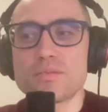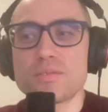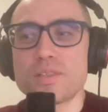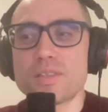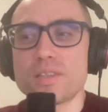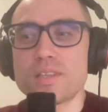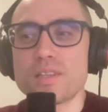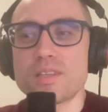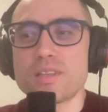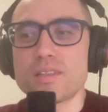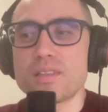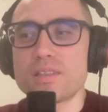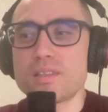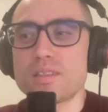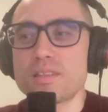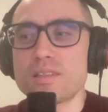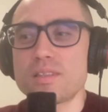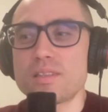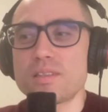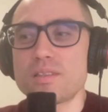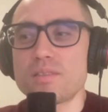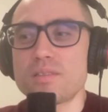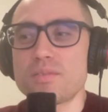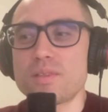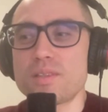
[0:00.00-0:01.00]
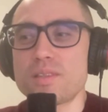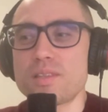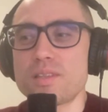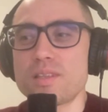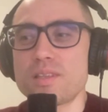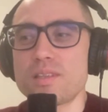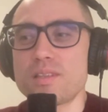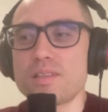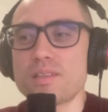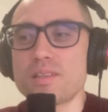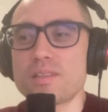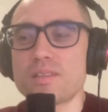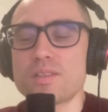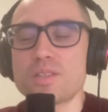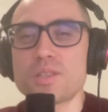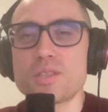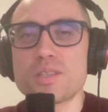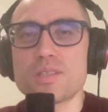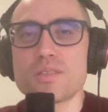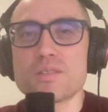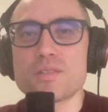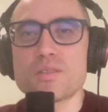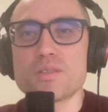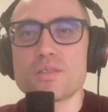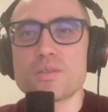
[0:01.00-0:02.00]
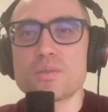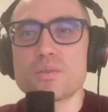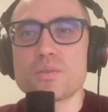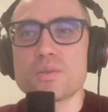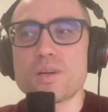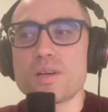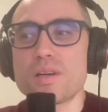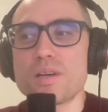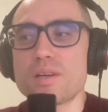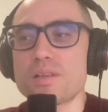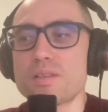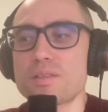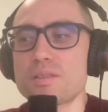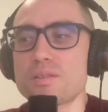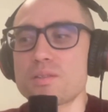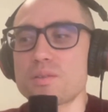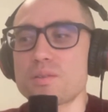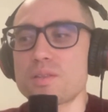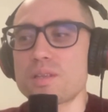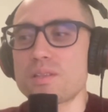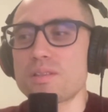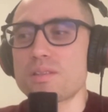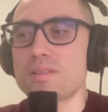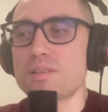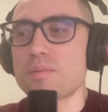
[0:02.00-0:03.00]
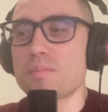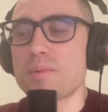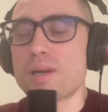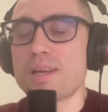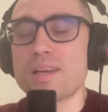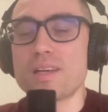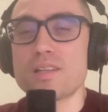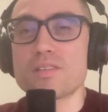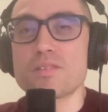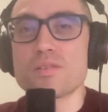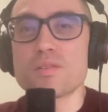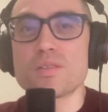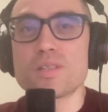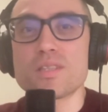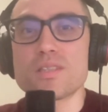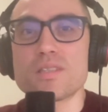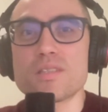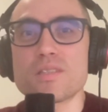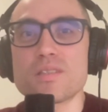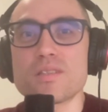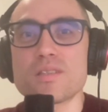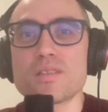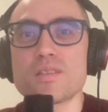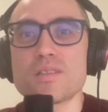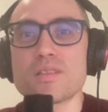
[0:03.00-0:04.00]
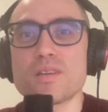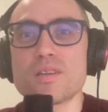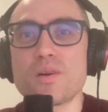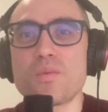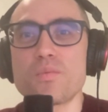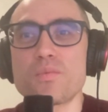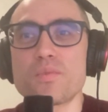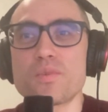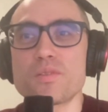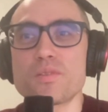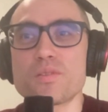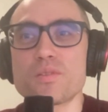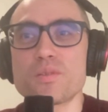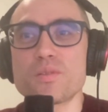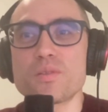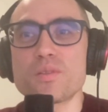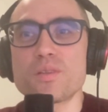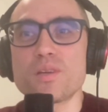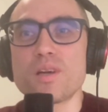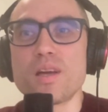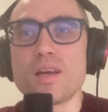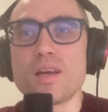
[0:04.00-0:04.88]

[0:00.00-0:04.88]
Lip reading: I get a chance to get my hands on it, hopefully soon.